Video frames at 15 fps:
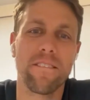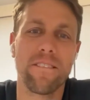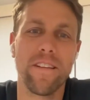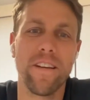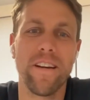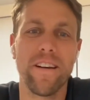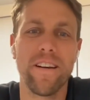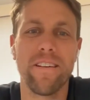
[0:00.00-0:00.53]

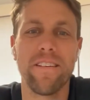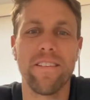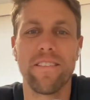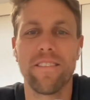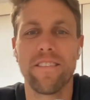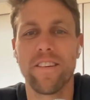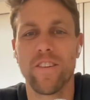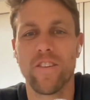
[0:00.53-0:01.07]
Yeah.
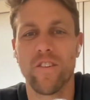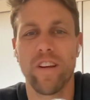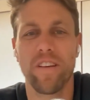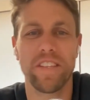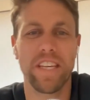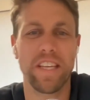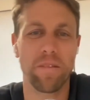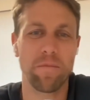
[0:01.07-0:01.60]
So you don't
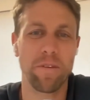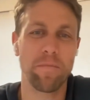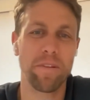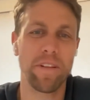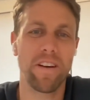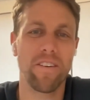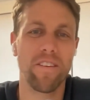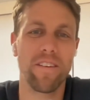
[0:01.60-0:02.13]
have to get the
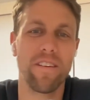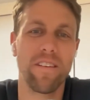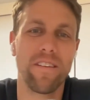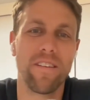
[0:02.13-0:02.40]
people out.